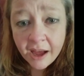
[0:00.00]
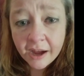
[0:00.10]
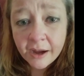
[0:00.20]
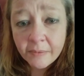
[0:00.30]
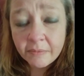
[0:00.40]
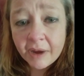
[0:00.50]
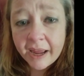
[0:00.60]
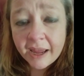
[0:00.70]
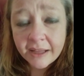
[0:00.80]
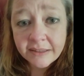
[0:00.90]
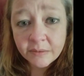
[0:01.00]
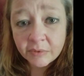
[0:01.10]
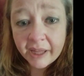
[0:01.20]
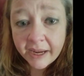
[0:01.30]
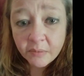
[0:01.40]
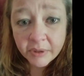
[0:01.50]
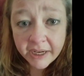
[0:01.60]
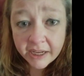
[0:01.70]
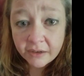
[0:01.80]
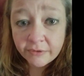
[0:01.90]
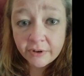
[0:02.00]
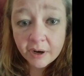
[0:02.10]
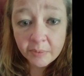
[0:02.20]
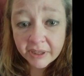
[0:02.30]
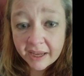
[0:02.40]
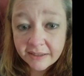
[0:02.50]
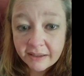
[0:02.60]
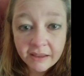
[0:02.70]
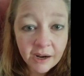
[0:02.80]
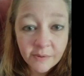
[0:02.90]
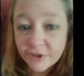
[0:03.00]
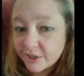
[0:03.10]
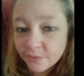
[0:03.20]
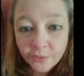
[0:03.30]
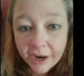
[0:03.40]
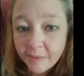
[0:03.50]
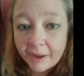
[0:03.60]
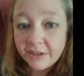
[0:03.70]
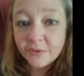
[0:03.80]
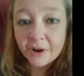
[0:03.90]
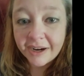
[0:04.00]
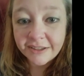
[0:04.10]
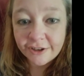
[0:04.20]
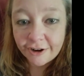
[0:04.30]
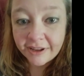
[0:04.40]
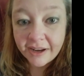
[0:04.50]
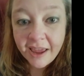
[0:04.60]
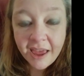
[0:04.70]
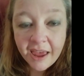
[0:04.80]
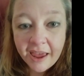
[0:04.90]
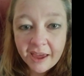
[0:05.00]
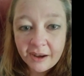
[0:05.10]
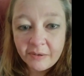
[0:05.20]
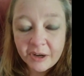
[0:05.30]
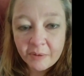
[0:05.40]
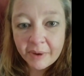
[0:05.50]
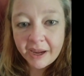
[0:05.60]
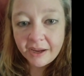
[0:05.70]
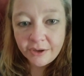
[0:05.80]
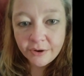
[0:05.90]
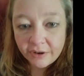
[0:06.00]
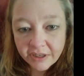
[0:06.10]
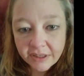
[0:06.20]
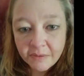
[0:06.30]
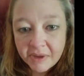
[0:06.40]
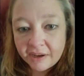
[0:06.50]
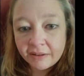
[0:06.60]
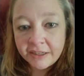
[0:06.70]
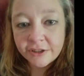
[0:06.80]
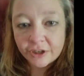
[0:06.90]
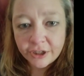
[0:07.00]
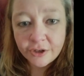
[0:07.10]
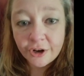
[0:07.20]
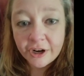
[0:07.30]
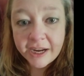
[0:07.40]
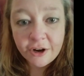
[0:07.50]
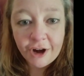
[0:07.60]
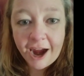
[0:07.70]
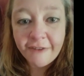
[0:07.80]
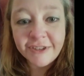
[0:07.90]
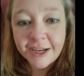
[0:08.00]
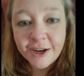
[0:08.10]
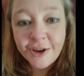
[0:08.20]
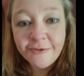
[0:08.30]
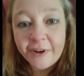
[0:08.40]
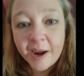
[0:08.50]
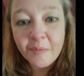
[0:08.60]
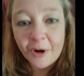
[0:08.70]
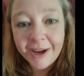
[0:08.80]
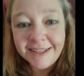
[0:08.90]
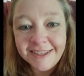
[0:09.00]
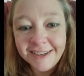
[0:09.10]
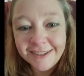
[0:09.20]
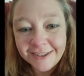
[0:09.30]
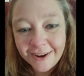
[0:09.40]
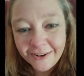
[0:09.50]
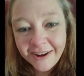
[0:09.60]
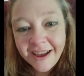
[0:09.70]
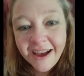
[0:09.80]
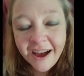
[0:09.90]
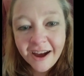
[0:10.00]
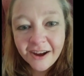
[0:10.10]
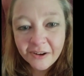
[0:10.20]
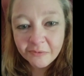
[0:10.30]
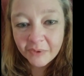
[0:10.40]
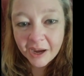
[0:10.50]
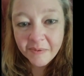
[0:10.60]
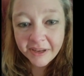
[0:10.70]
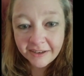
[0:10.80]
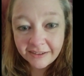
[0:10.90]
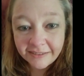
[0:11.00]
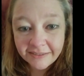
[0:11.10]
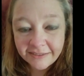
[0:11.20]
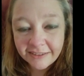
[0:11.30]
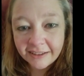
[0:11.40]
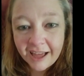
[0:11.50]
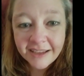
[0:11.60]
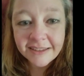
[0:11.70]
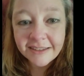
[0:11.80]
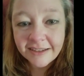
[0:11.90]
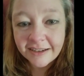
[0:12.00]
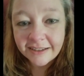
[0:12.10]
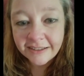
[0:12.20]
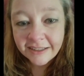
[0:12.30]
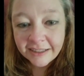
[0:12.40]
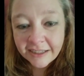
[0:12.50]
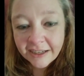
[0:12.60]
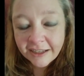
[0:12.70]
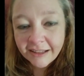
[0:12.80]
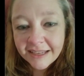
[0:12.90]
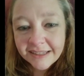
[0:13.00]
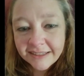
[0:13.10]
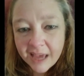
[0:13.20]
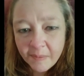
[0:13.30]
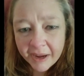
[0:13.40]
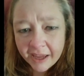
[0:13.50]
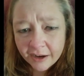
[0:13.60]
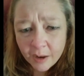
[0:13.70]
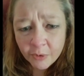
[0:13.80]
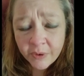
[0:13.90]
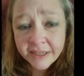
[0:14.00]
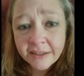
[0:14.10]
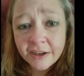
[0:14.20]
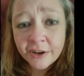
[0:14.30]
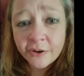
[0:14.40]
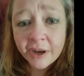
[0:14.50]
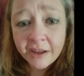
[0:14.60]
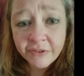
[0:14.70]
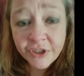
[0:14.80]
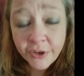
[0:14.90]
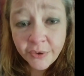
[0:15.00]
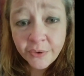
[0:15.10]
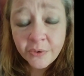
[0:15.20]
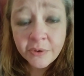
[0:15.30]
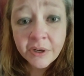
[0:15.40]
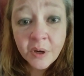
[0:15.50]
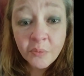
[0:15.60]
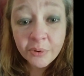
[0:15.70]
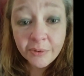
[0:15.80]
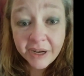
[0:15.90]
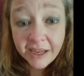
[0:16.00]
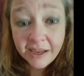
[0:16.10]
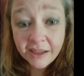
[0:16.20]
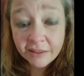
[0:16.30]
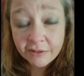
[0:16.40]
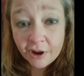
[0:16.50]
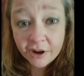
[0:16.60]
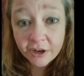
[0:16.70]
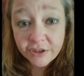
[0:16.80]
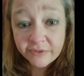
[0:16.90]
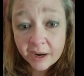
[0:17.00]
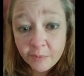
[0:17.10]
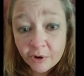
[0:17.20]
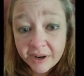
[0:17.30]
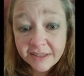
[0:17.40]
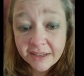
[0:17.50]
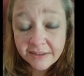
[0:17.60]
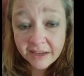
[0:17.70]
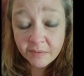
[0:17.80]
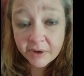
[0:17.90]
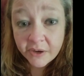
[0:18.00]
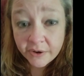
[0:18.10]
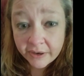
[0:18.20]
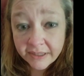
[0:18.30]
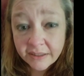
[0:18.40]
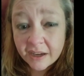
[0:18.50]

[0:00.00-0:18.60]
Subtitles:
I had some light bleeding for a couple days, and then I was just right back to where I started, and my uterus immediately started crafting new fibroids. So I'm in the last exam I had a couple weeks ago. I have 2 pretty large fibroids inside my uterus.